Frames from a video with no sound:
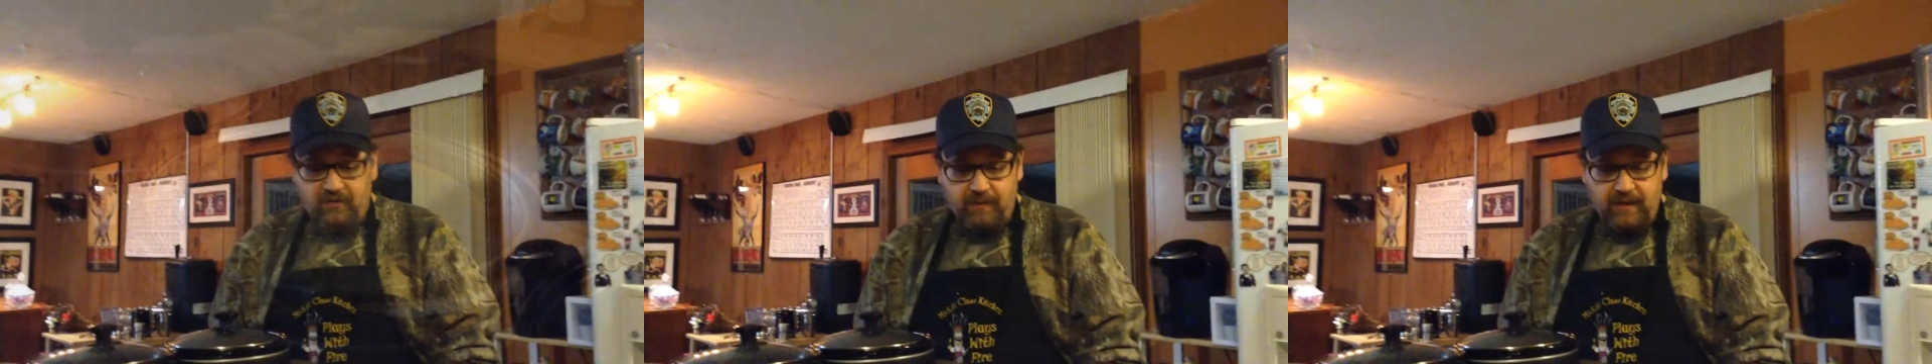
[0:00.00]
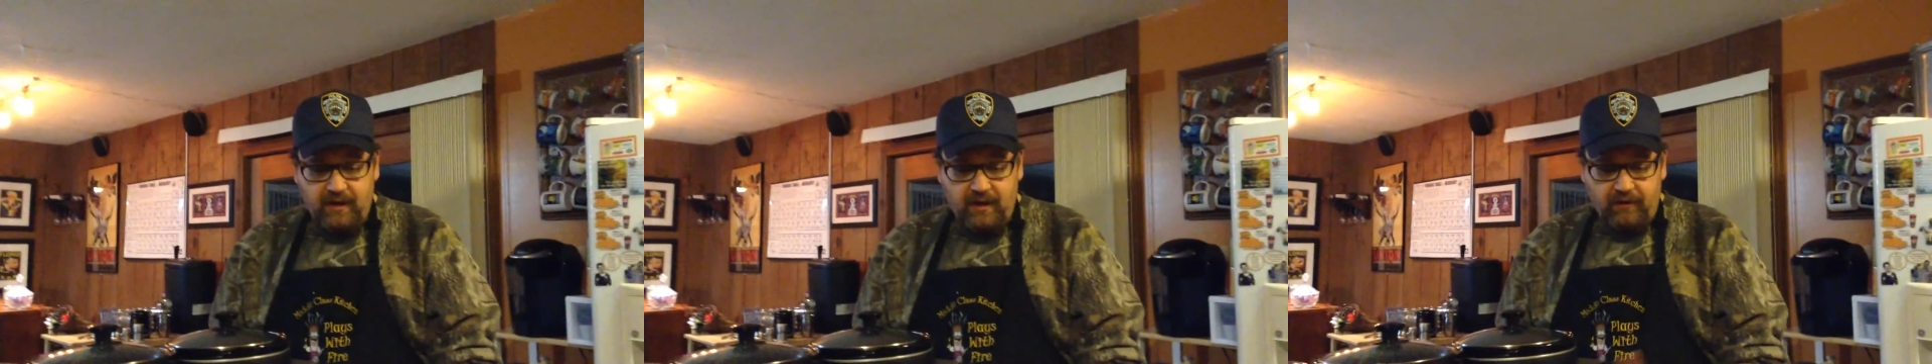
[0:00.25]
it's
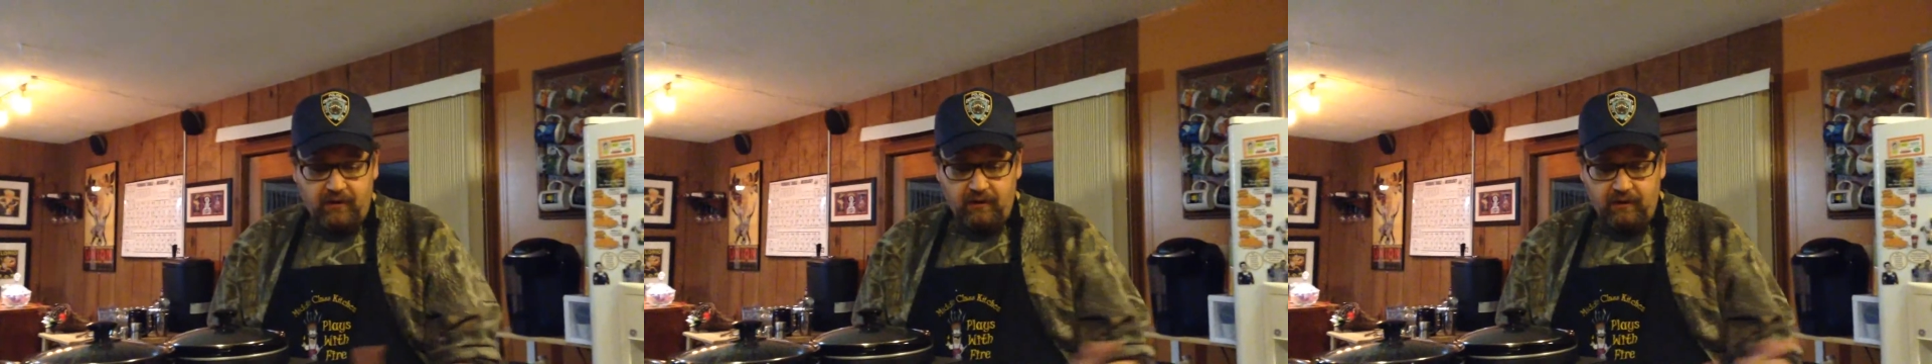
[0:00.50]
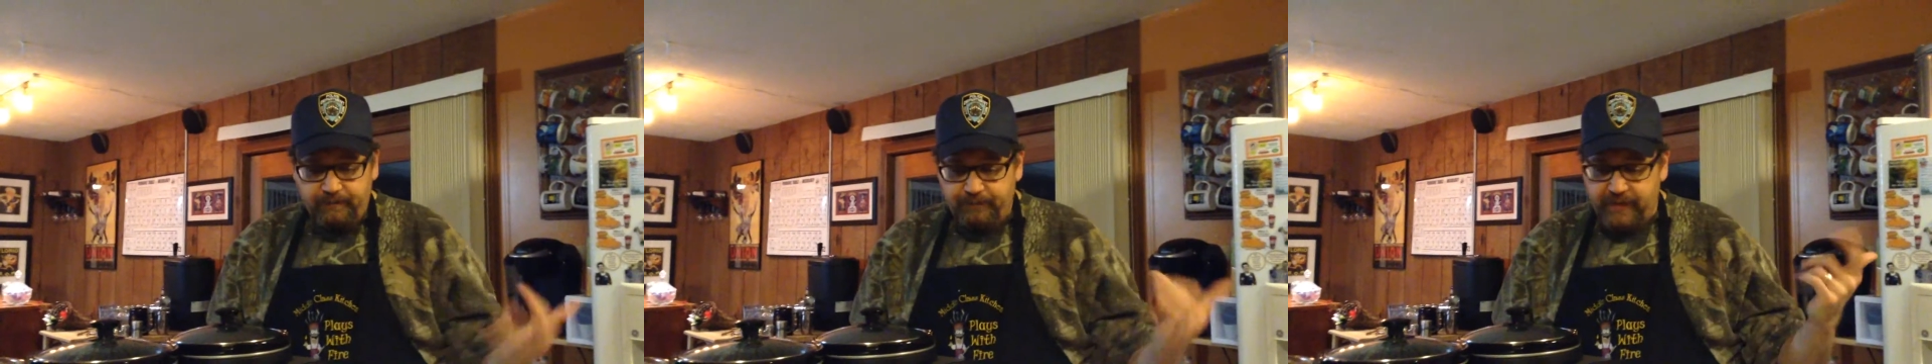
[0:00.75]
been
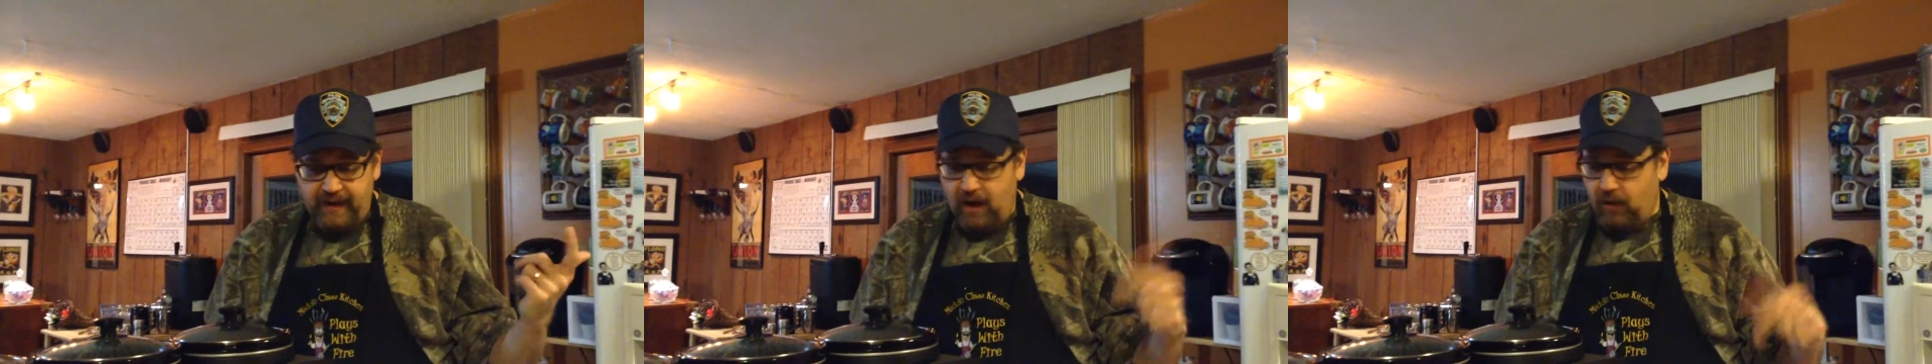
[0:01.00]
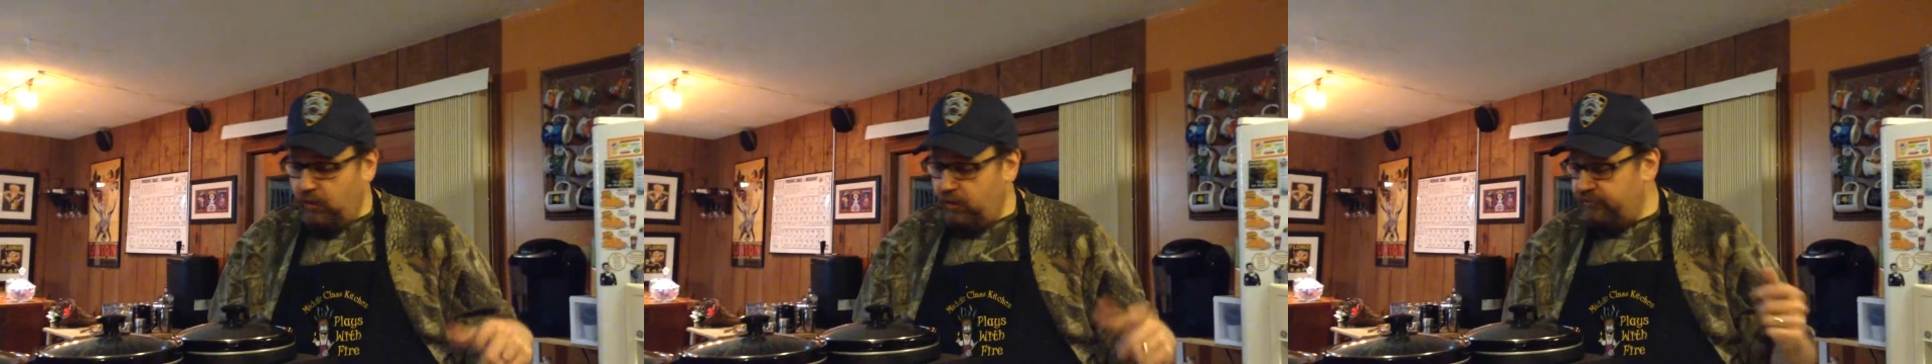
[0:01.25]
another
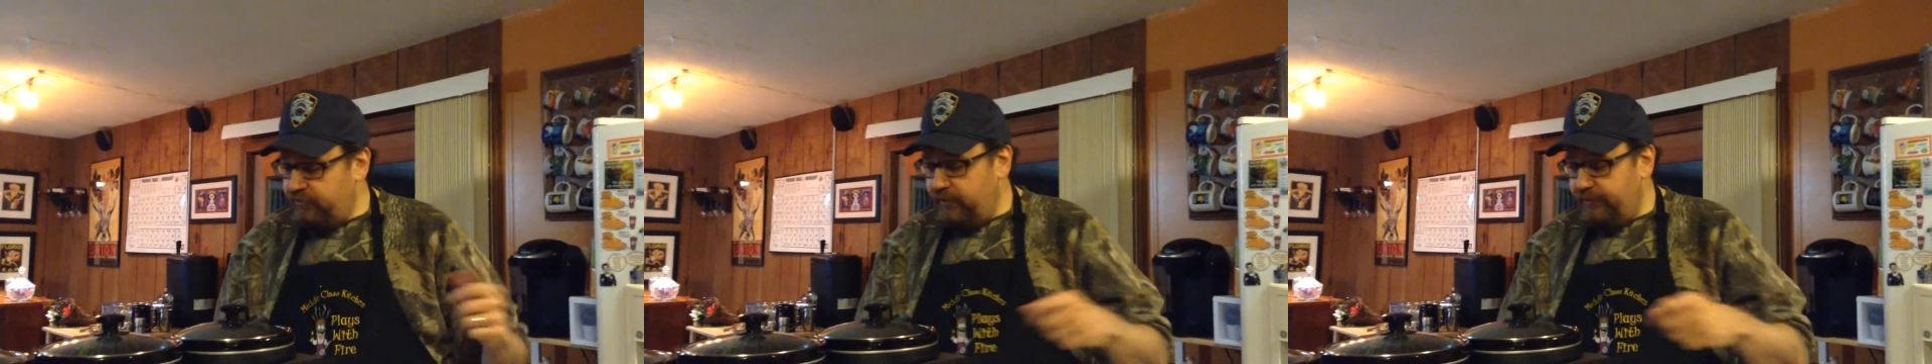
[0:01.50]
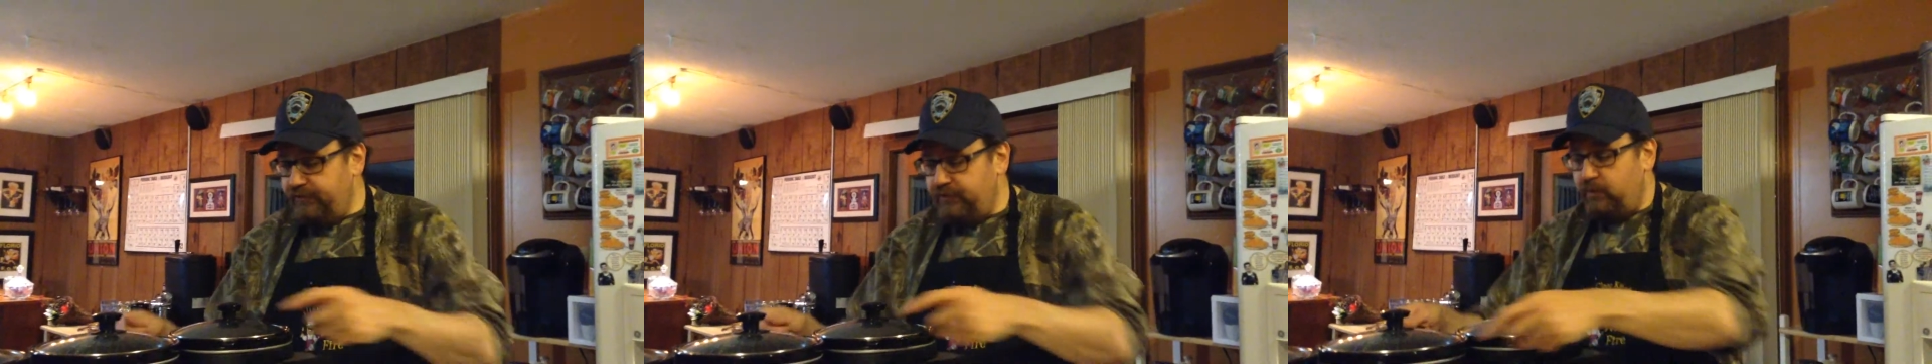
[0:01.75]
hour or
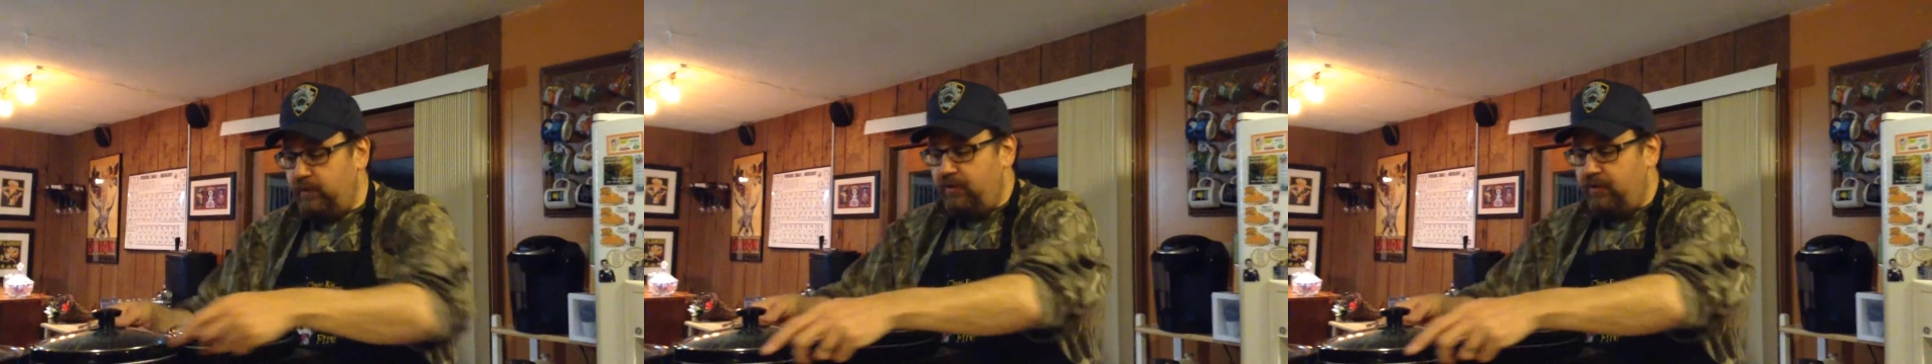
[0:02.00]
so since